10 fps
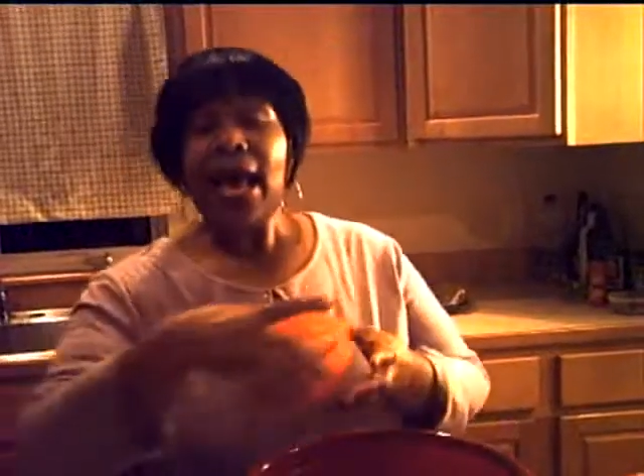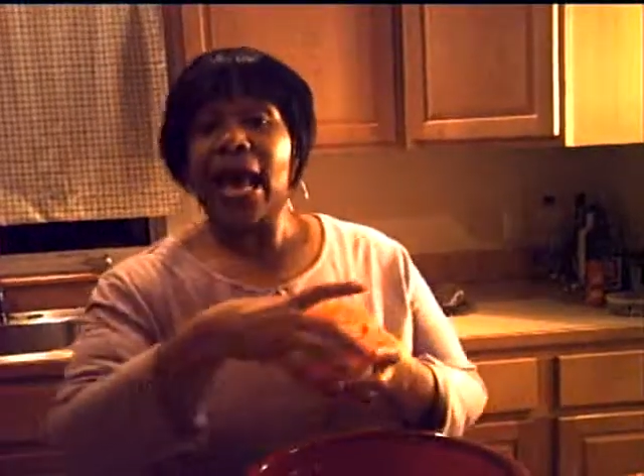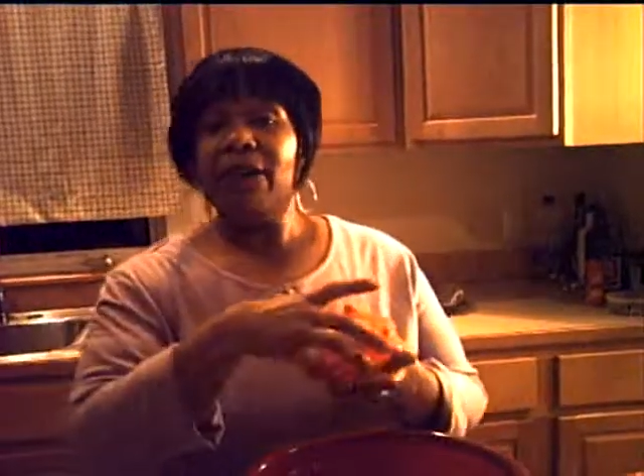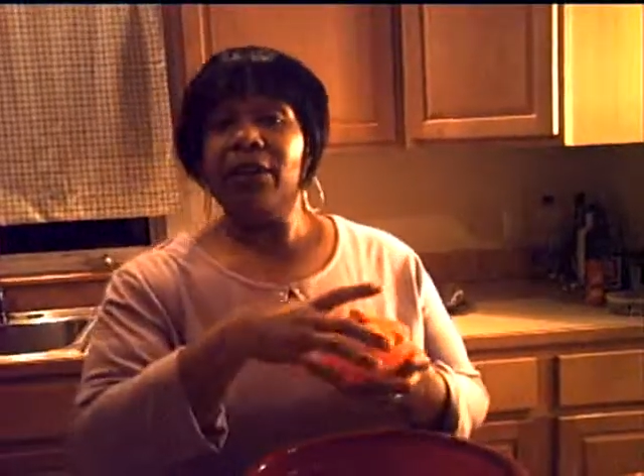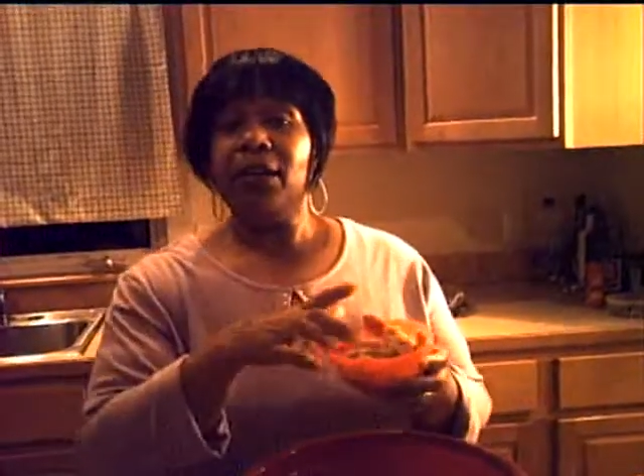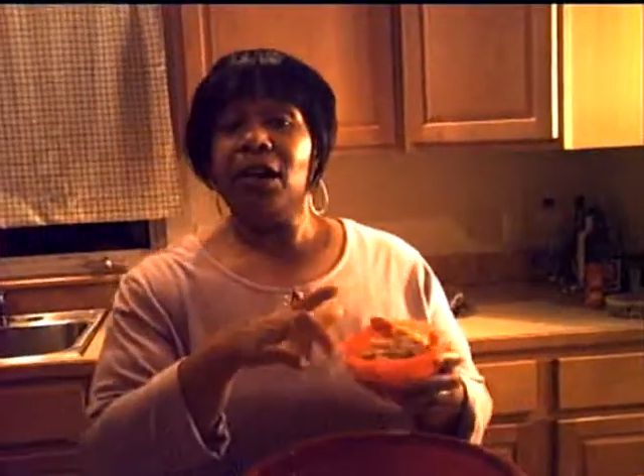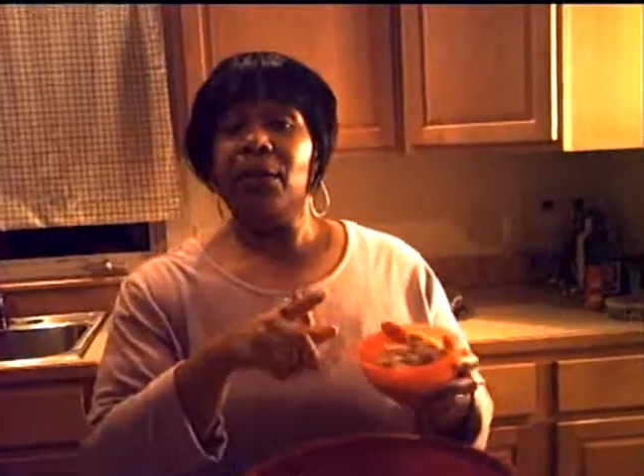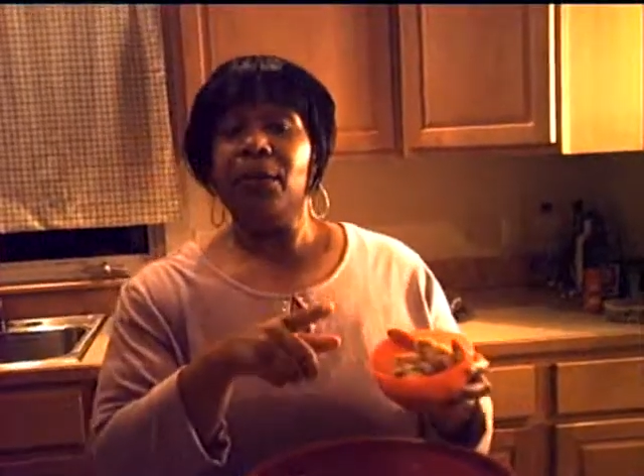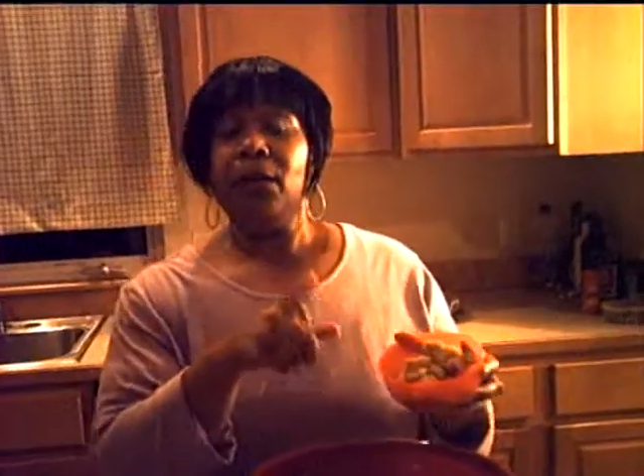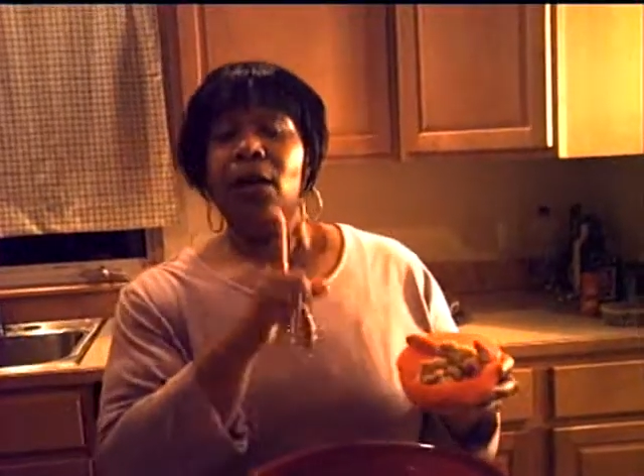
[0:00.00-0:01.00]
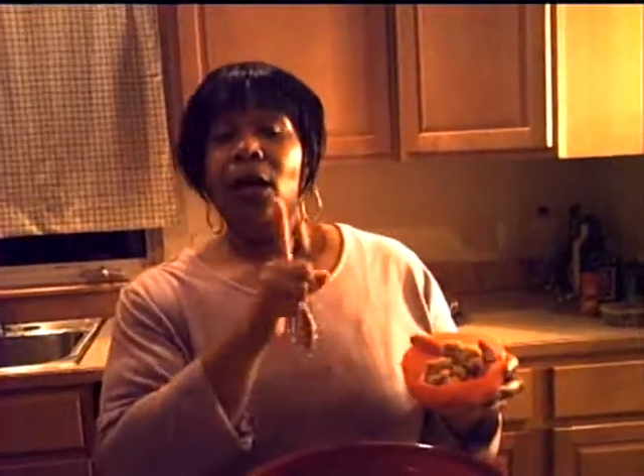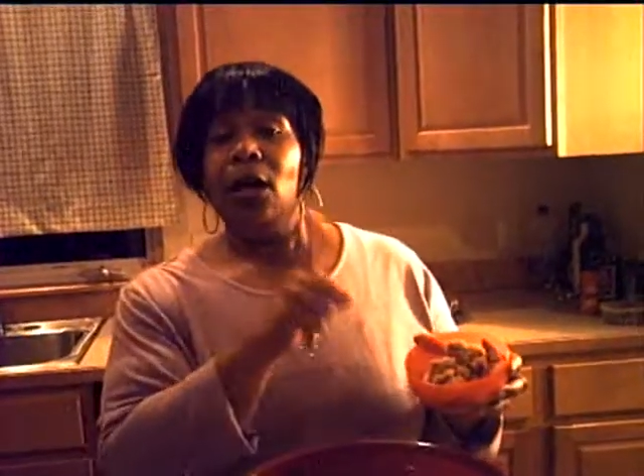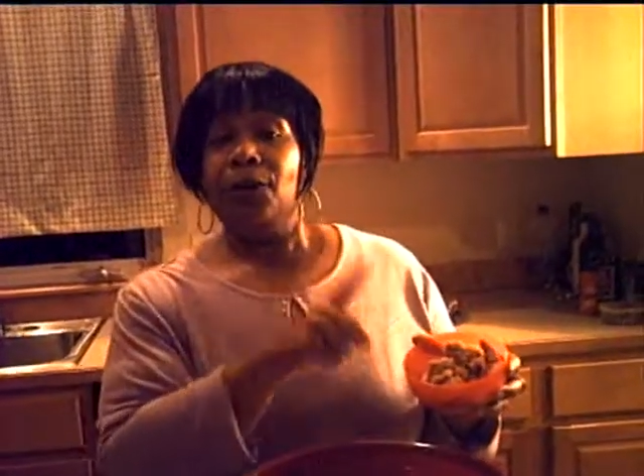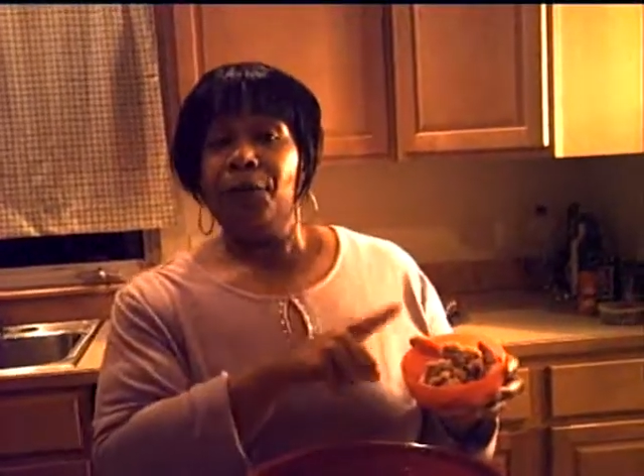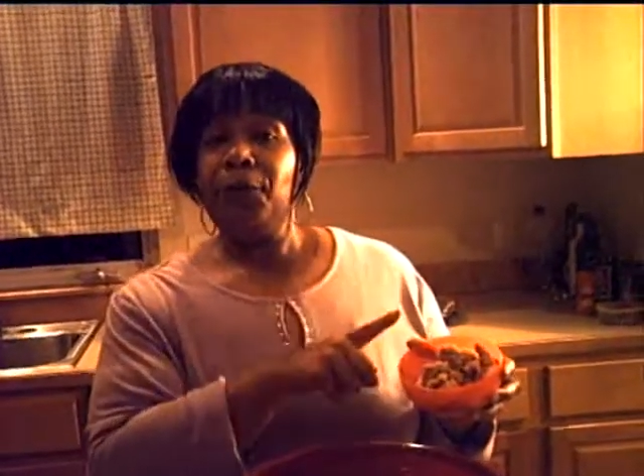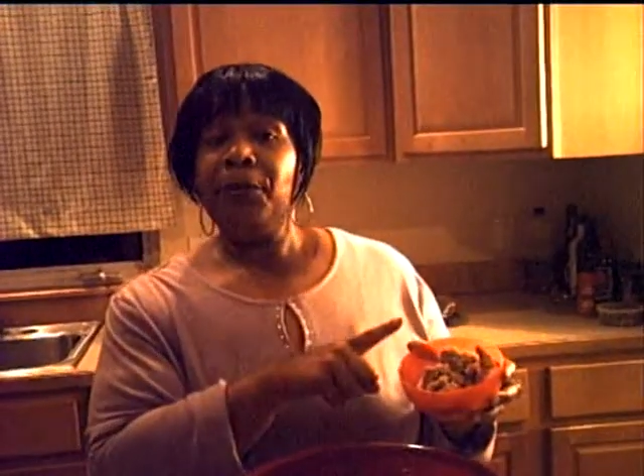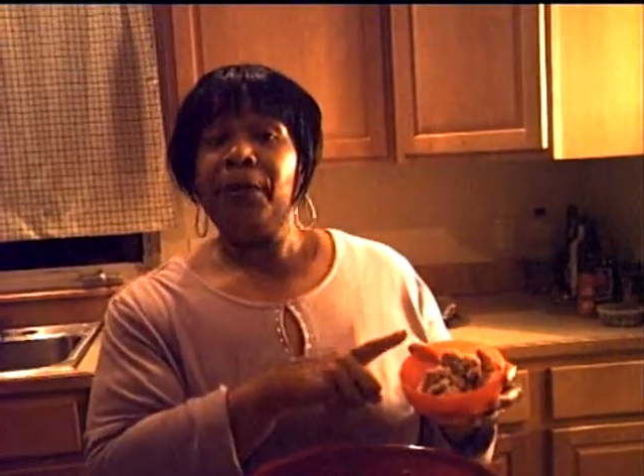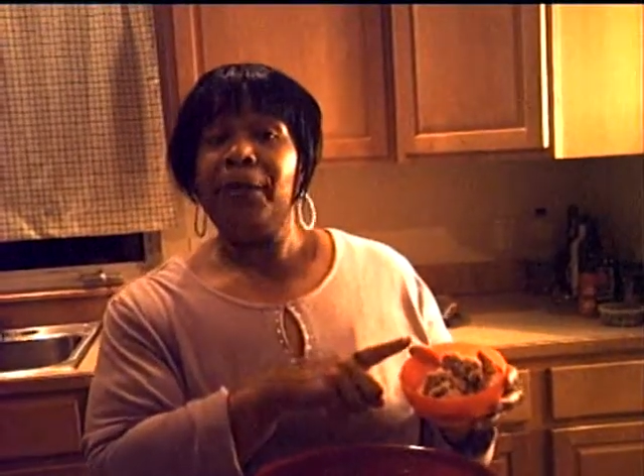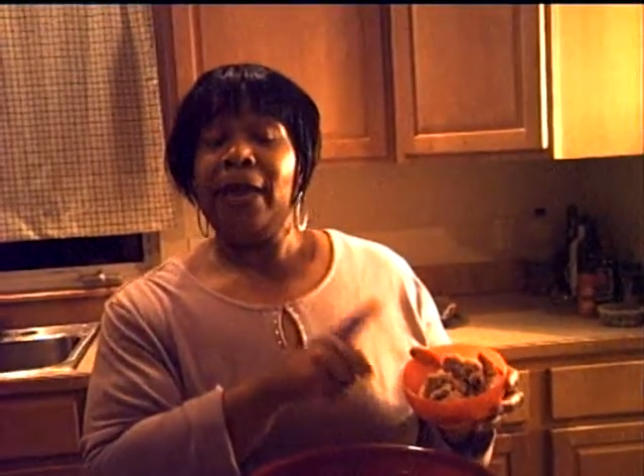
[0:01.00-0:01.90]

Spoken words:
half a cup of firmly